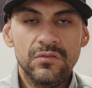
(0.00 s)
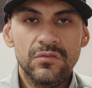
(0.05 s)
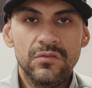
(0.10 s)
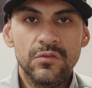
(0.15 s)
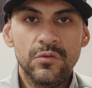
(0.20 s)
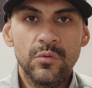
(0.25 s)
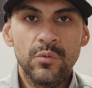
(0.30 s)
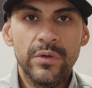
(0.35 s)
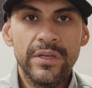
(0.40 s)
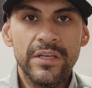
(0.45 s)

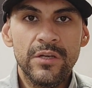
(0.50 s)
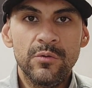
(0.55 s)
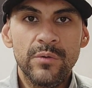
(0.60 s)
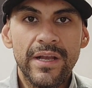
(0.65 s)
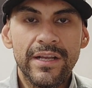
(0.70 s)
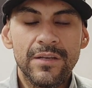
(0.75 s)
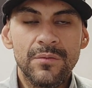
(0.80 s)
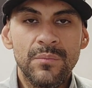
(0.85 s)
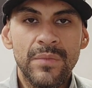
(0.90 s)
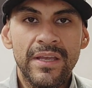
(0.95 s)
Do we
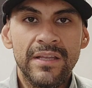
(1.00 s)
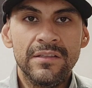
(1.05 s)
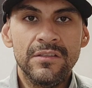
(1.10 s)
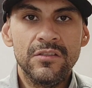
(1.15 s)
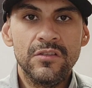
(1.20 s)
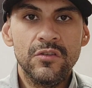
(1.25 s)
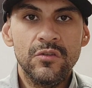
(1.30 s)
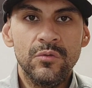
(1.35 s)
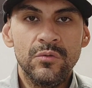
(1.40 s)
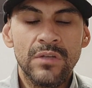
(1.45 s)

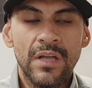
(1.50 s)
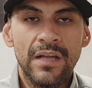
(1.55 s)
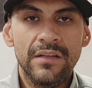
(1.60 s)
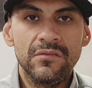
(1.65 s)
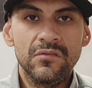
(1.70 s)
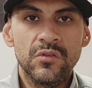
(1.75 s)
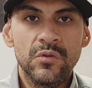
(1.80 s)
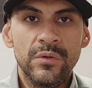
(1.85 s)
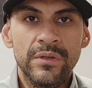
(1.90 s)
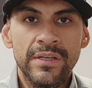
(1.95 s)
recommend you
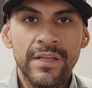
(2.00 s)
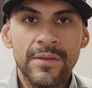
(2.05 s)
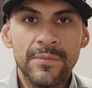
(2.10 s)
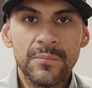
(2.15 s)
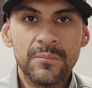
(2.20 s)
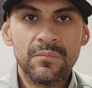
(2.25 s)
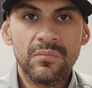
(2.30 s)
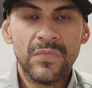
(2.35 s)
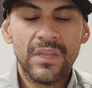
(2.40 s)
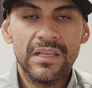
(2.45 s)
not doing it?